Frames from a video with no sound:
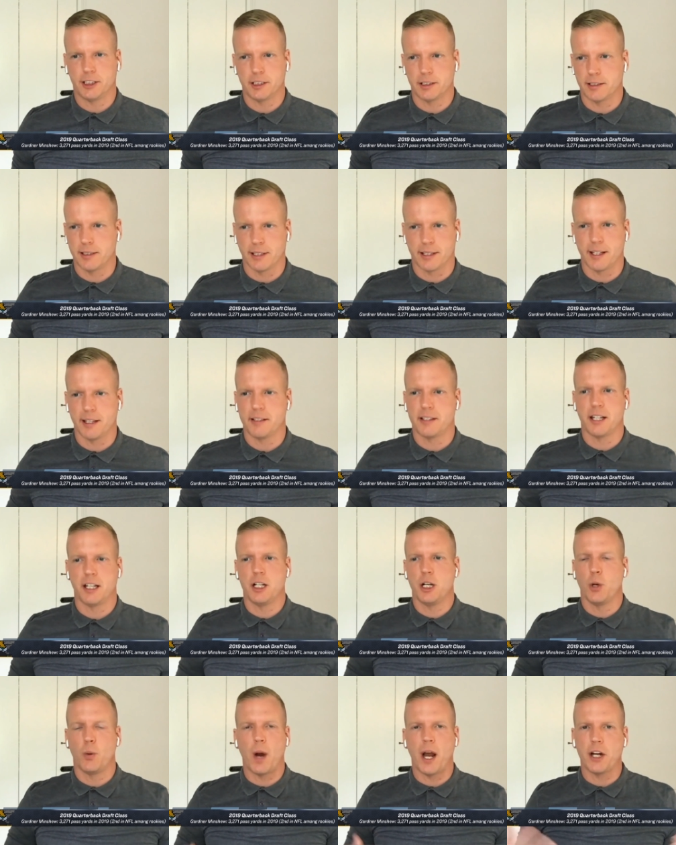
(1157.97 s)
just the
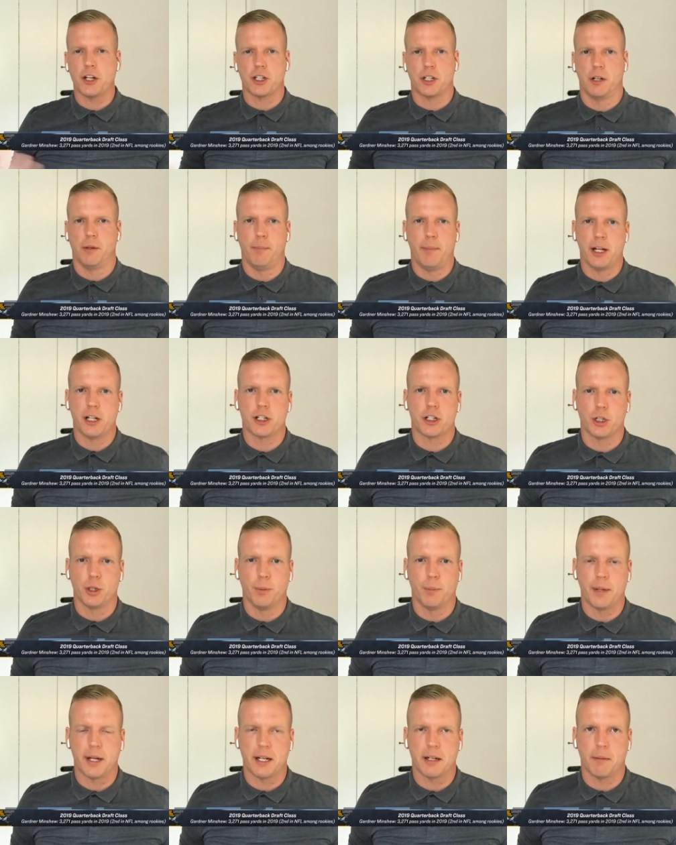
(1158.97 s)
continuation of
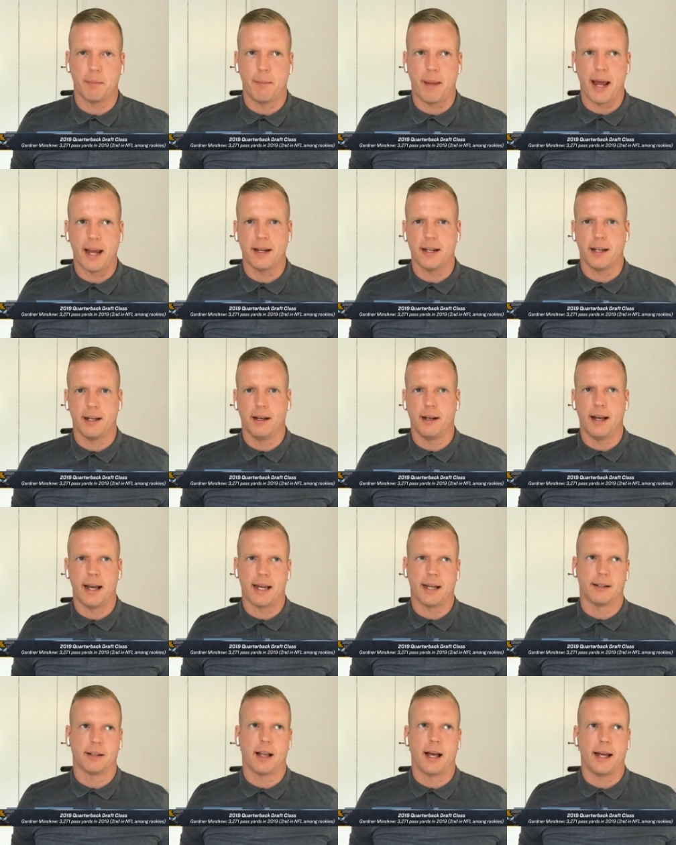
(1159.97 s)
Minshew mania
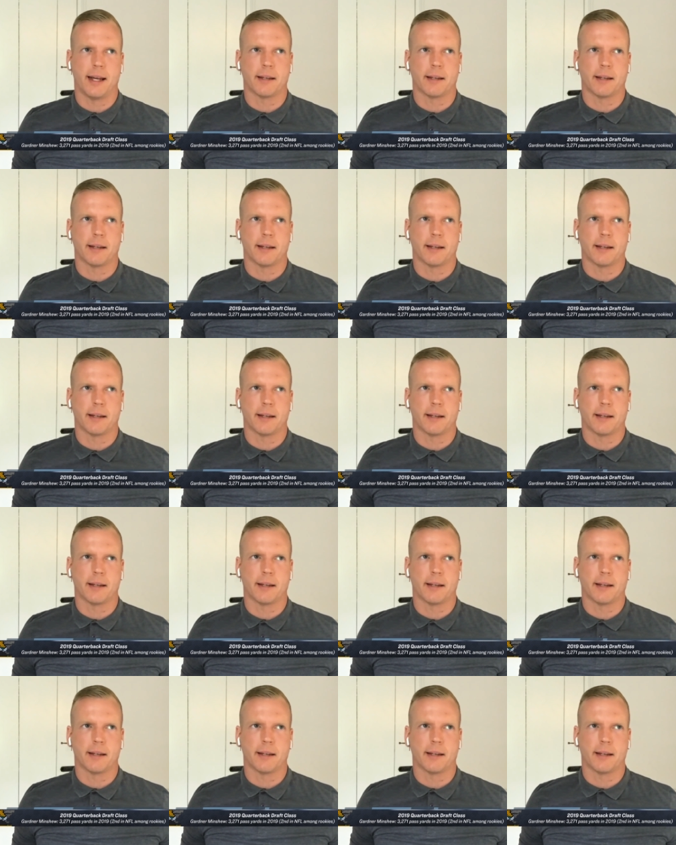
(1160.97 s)
and